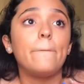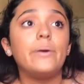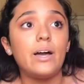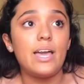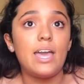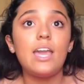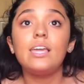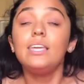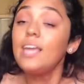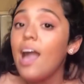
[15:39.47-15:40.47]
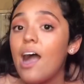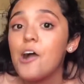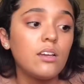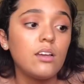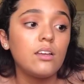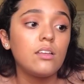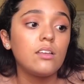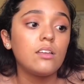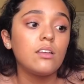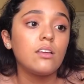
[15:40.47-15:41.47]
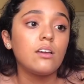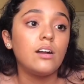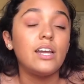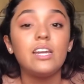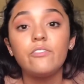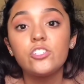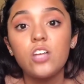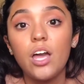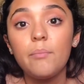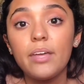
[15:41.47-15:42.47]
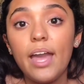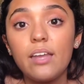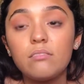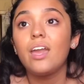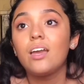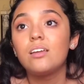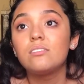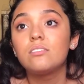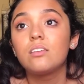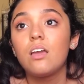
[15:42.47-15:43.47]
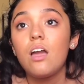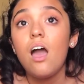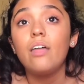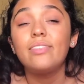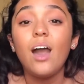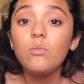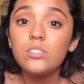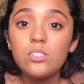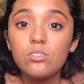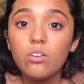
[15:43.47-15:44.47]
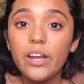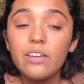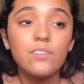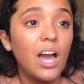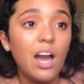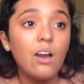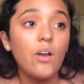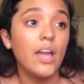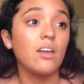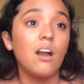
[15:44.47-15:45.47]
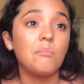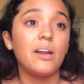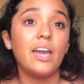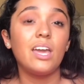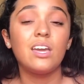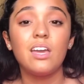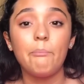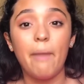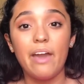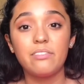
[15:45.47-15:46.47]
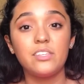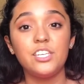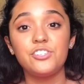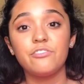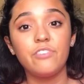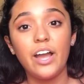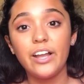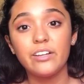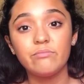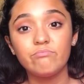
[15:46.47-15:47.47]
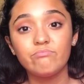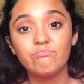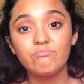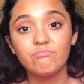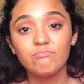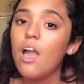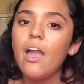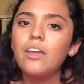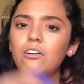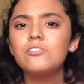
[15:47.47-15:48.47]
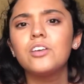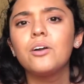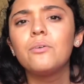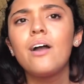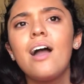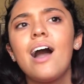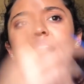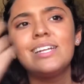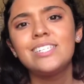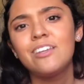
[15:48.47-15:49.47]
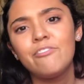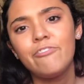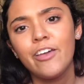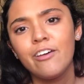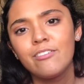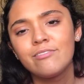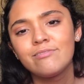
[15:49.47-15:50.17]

but yeah, I never saw him again. And that was the story of how I got my math teacher fired. And also, I didn't fail